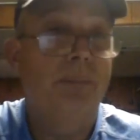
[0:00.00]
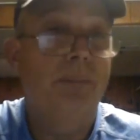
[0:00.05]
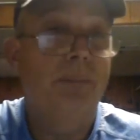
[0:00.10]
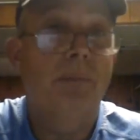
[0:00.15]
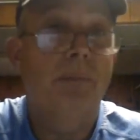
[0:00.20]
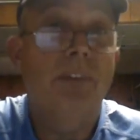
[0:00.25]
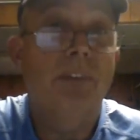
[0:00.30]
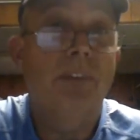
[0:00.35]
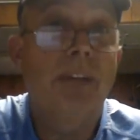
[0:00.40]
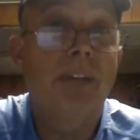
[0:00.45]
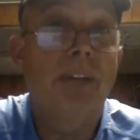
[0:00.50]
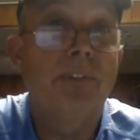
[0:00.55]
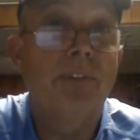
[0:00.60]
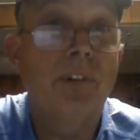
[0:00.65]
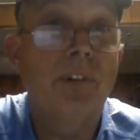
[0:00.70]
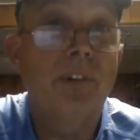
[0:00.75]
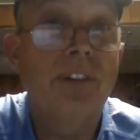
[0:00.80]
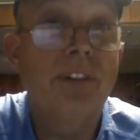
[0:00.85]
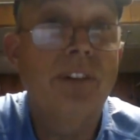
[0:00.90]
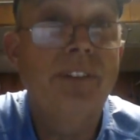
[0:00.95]
not of faith
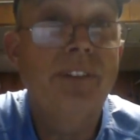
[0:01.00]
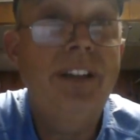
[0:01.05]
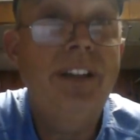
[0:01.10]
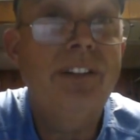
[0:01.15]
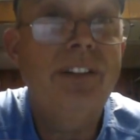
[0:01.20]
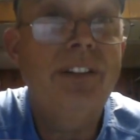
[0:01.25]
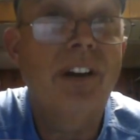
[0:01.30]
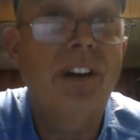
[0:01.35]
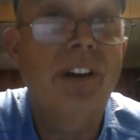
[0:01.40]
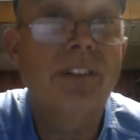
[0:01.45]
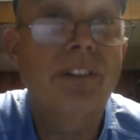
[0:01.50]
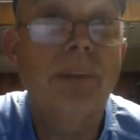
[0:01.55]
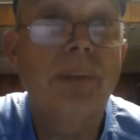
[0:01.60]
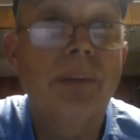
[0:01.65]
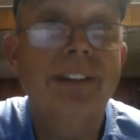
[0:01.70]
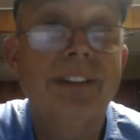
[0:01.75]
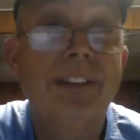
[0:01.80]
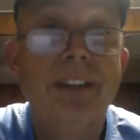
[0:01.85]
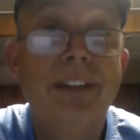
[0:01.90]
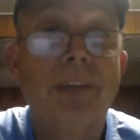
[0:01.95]
is sin.
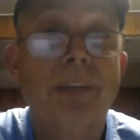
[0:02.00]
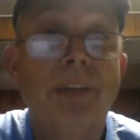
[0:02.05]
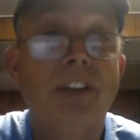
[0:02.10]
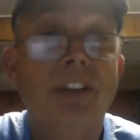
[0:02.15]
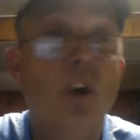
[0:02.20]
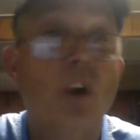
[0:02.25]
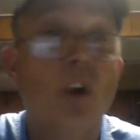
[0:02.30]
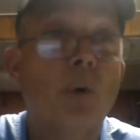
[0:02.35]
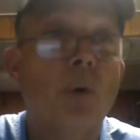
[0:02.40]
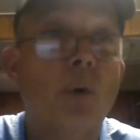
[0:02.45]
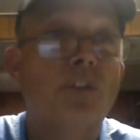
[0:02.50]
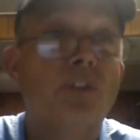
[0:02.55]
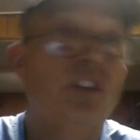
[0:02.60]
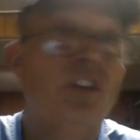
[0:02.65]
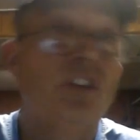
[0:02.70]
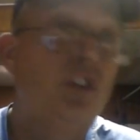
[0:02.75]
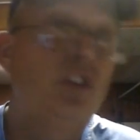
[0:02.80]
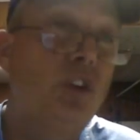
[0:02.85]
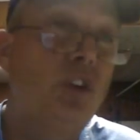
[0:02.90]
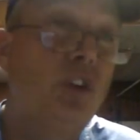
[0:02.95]
You can't do something
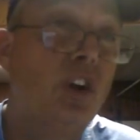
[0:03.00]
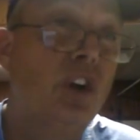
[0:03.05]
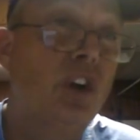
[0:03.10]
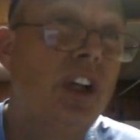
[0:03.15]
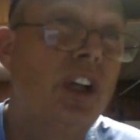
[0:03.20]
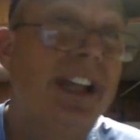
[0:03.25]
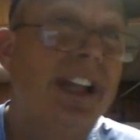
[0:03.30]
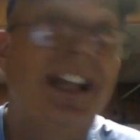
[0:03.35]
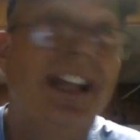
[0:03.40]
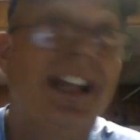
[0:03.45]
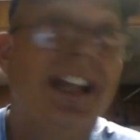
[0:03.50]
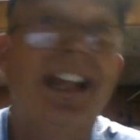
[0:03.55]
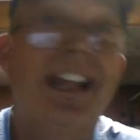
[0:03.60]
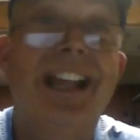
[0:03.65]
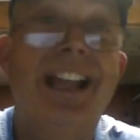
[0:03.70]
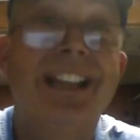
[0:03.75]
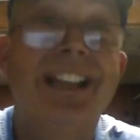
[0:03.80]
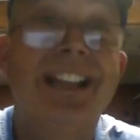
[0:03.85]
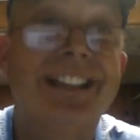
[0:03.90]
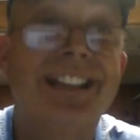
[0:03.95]
faithfully, then you
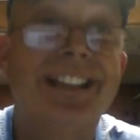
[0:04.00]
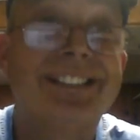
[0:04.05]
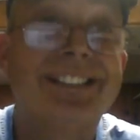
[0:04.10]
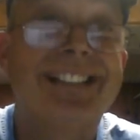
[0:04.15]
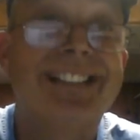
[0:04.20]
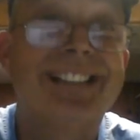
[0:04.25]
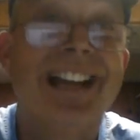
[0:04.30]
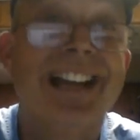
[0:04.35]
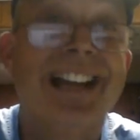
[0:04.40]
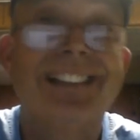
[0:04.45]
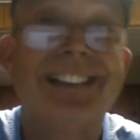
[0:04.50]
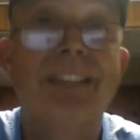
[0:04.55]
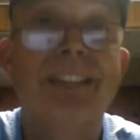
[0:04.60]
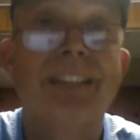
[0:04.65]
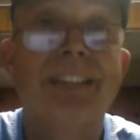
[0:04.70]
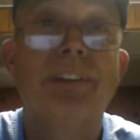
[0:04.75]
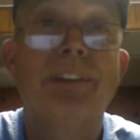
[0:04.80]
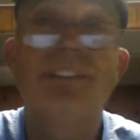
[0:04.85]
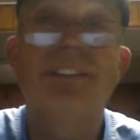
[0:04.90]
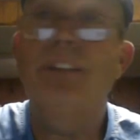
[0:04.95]
shouldn't be doing it.
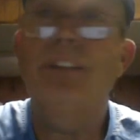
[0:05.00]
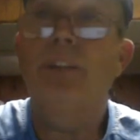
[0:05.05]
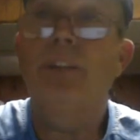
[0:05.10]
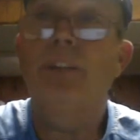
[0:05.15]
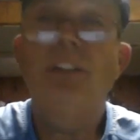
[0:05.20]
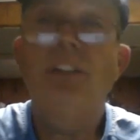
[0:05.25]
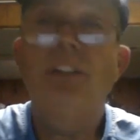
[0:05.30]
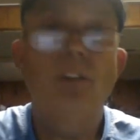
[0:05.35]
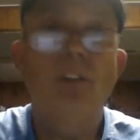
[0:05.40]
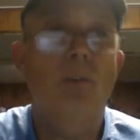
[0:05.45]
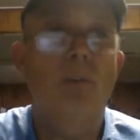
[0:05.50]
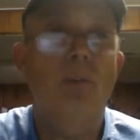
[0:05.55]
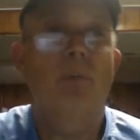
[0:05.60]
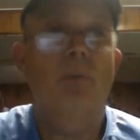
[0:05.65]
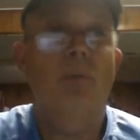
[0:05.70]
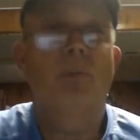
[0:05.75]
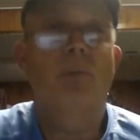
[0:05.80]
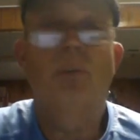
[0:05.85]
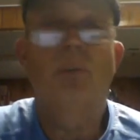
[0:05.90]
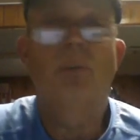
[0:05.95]
If you have to hide it or
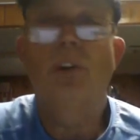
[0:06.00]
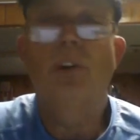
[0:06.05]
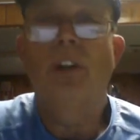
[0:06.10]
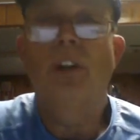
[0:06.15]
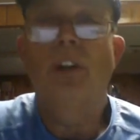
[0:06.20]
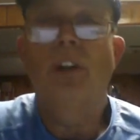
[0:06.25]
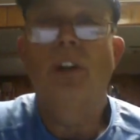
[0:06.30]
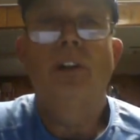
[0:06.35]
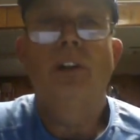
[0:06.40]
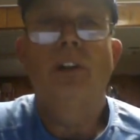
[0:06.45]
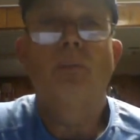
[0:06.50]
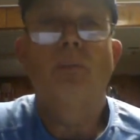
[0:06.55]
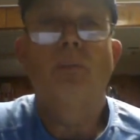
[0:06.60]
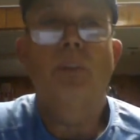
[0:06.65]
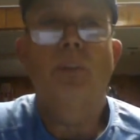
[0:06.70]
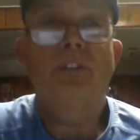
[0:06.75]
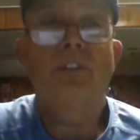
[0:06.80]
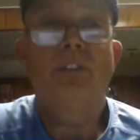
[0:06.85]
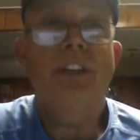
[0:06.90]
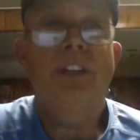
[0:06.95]
conceal
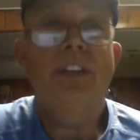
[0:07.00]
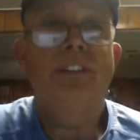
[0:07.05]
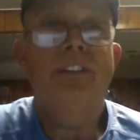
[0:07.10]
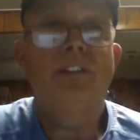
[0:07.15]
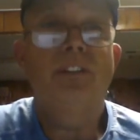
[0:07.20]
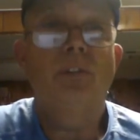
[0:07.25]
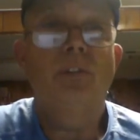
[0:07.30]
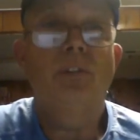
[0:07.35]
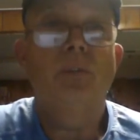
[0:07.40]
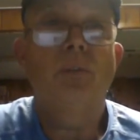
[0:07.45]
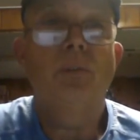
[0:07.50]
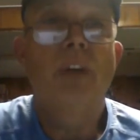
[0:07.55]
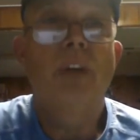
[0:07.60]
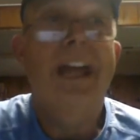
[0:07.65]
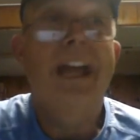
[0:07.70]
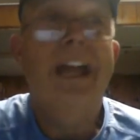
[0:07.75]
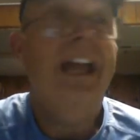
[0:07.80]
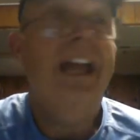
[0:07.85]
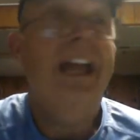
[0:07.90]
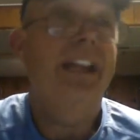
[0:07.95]
it or pretend
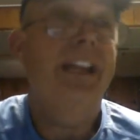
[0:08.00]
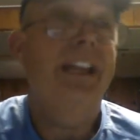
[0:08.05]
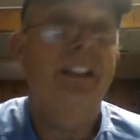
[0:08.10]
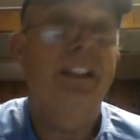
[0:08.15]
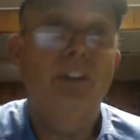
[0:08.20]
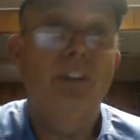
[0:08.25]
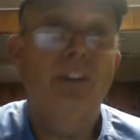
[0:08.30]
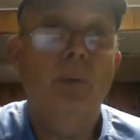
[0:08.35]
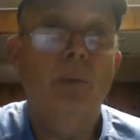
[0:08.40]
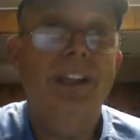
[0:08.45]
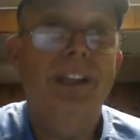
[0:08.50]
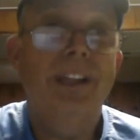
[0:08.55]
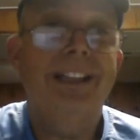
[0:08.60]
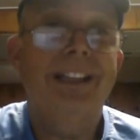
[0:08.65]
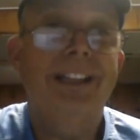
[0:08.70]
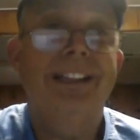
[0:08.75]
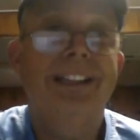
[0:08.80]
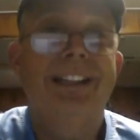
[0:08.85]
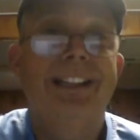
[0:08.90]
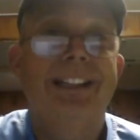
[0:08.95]
it's not happening,
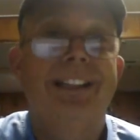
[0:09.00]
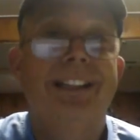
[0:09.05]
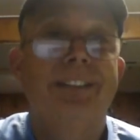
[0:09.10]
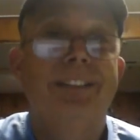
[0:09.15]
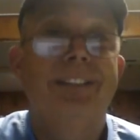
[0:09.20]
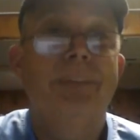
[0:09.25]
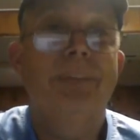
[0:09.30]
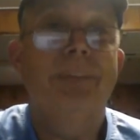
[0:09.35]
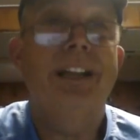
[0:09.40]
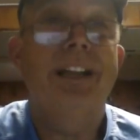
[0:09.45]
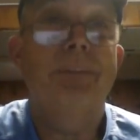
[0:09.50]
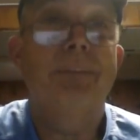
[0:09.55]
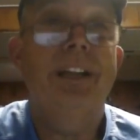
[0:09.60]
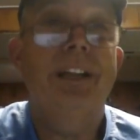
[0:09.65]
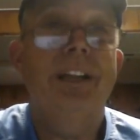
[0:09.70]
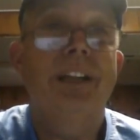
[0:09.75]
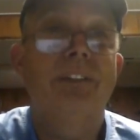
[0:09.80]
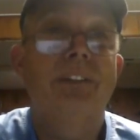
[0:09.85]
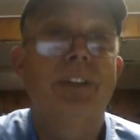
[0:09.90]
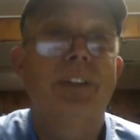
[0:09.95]
that's not
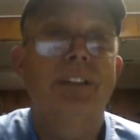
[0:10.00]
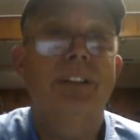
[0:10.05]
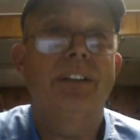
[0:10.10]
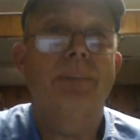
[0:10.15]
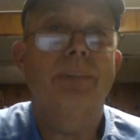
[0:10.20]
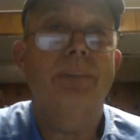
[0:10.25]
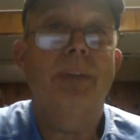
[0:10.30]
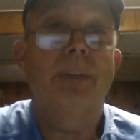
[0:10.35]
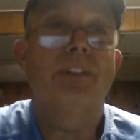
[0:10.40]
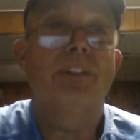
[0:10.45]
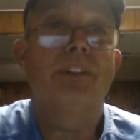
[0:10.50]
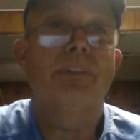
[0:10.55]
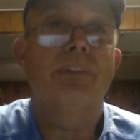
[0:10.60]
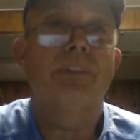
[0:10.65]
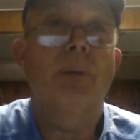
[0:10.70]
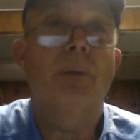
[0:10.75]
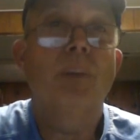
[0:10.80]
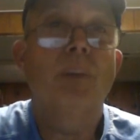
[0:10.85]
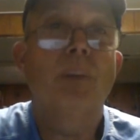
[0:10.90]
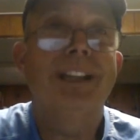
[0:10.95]
of God. Many will say
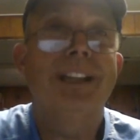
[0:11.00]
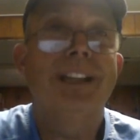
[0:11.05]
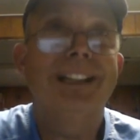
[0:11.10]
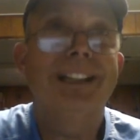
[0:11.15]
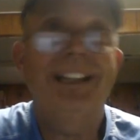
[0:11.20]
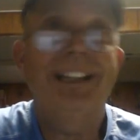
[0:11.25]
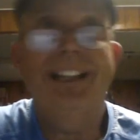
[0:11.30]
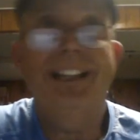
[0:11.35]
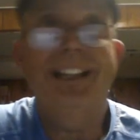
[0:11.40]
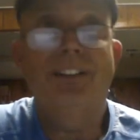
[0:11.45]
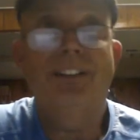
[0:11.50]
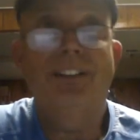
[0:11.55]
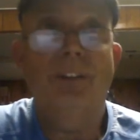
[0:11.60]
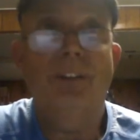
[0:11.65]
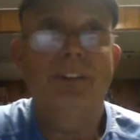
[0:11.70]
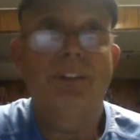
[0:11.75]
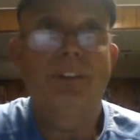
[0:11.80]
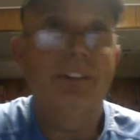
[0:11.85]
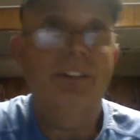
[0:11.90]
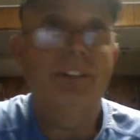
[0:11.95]
unto me in that day, Lord,
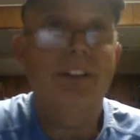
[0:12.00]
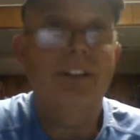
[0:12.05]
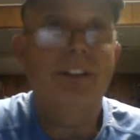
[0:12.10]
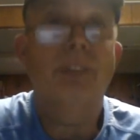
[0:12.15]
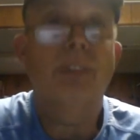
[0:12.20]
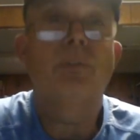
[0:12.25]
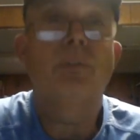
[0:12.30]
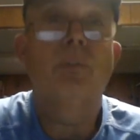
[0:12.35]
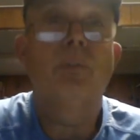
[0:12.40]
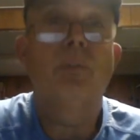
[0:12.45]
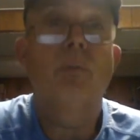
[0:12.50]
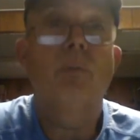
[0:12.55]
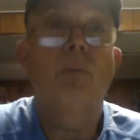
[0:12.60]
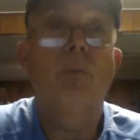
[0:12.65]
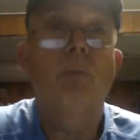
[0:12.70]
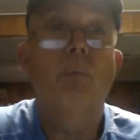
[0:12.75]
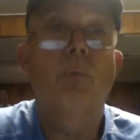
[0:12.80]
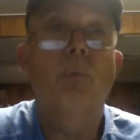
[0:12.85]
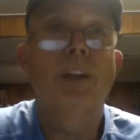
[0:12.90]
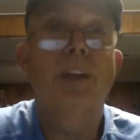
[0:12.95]
Lord, have we not
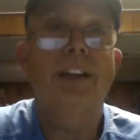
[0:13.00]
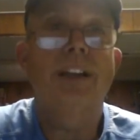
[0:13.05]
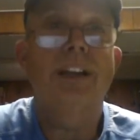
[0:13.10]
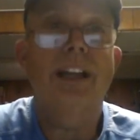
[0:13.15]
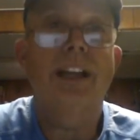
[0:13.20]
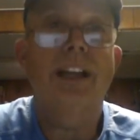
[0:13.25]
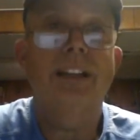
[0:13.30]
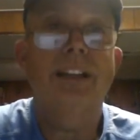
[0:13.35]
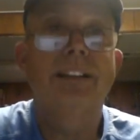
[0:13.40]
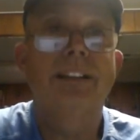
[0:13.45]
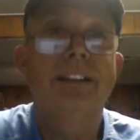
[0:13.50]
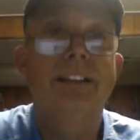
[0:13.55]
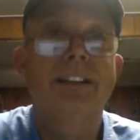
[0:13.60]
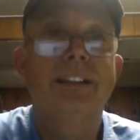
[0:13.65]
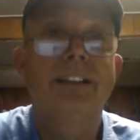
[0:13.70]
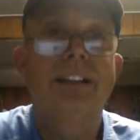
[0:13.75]
prophesied in thy name?